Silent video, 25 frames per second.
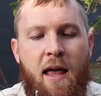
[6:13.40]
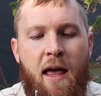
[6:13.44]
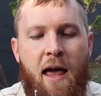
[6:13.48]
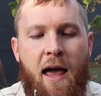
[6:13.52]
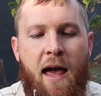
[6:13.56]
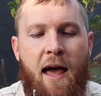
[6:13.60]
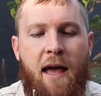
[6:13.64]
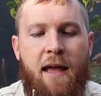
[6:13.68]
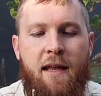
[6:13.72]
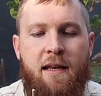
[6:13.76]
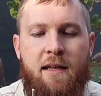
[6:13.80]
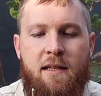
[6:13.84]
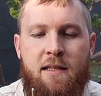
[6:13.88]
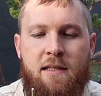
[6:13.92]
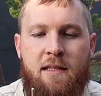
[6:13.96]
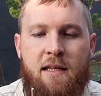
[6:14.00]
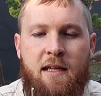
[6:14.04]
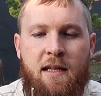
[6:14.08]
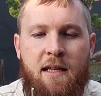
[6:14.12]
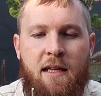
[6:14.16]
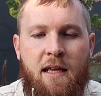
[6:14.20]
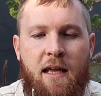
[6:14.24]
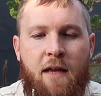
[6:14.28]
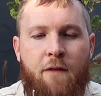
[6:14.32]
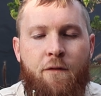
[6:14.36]
And
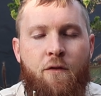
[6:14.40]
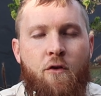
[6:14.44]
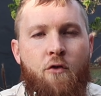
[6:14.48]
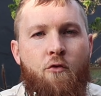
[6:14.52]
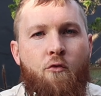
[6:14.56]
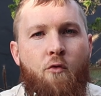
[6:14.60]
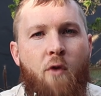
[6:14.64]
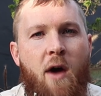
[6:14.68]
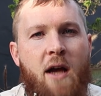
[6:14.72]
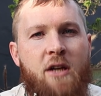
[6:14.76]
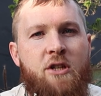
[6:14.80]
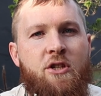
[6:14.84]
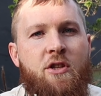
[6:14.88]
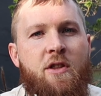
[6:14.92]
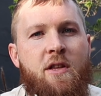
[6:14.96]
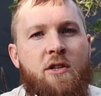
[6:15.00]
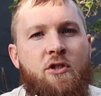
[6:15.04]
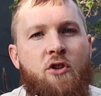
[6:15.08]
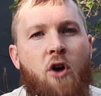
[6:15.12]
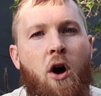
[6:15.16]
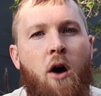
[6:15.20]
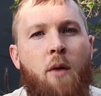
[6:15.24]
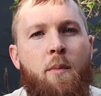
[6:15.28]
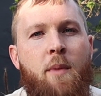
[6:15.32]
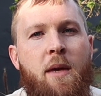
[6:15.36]
if you rush this
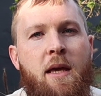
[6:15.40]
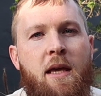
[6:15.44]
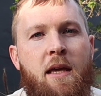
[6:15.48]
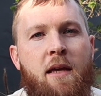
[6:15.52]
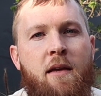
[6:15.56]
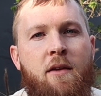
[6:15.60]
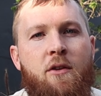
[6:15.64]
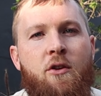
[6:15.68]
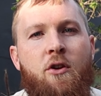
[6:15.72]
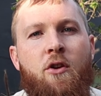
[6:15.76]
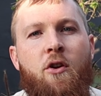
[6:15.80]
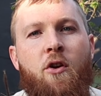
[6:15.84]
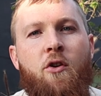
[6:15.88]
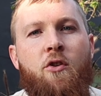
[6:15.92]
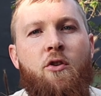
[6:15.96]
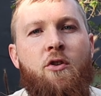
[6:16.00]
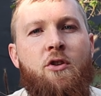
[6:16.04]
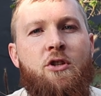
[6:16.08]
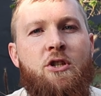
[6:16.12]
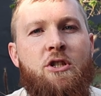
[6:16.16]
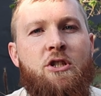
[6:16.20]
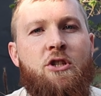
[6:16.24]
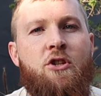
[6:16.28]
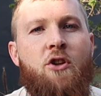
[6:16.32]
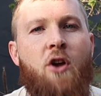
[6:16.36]
hobby, you know, you're
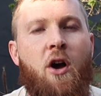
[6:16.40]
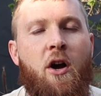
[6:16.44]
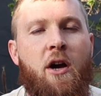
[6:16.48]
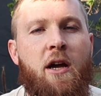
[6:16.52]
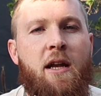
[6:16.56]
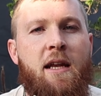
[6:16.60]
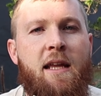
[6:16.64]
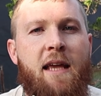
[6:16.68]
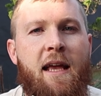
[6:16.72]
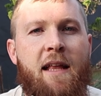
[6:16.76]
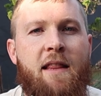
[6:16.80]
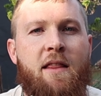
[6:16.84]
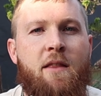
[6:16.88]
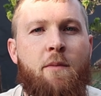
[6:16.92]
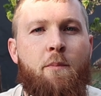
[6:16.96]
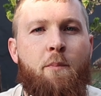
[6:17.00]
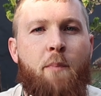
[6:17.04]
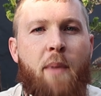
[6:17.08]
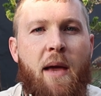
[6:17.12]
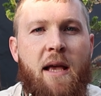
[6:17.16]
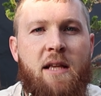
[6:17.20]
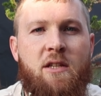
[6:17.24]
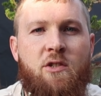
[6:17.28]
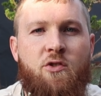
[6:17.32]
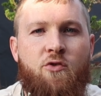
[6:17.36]
just not going to get the
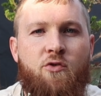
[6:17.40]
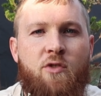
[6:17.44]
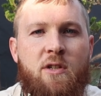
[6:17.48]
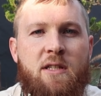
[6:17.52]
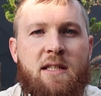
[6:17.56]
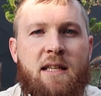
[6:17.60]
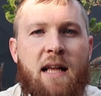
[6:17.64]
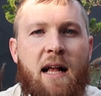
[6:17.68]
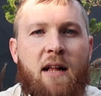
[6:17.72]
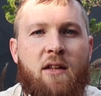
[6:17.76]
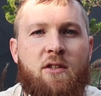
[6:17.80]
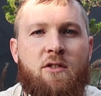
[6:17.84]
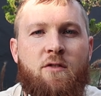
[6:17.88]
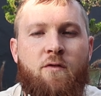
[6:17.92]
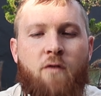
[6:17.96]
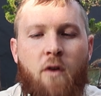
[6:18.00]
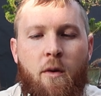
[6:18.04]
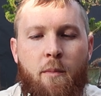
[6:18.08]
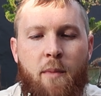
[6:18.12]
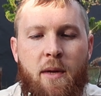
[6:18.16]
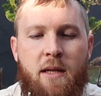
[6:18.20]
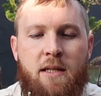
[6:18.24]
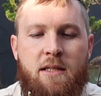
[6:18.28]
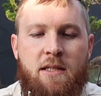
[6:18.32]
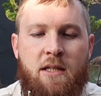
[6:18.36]
best results
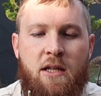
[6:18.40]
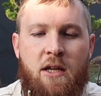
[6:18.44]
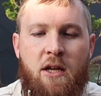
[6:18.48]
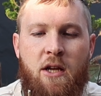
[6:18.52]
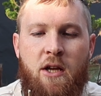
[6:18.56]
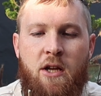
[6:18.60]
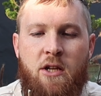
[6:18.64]
from it.